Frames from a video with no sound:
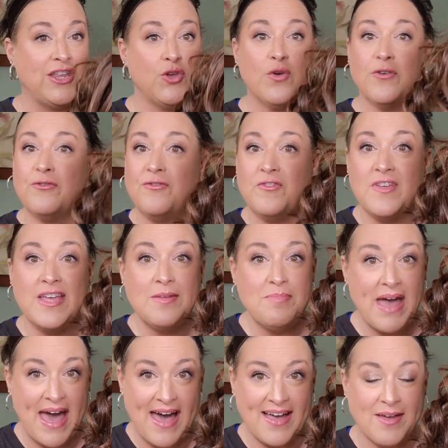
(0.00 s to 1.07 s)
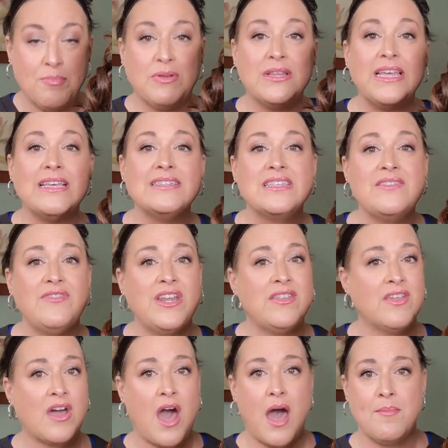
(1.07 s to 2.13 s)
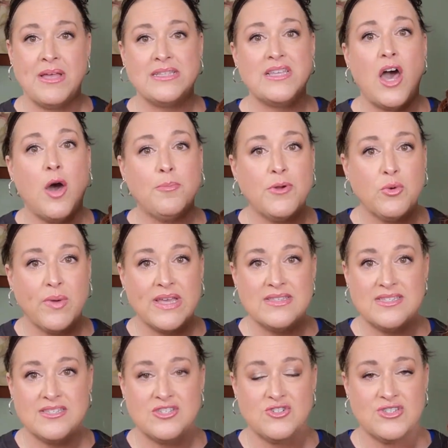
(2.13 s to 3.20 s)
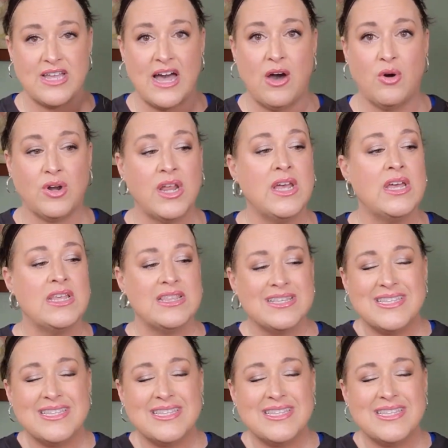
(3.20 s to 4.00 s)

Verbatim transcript: and you have feedback, please leave it in the comments. Help your wig sisters out.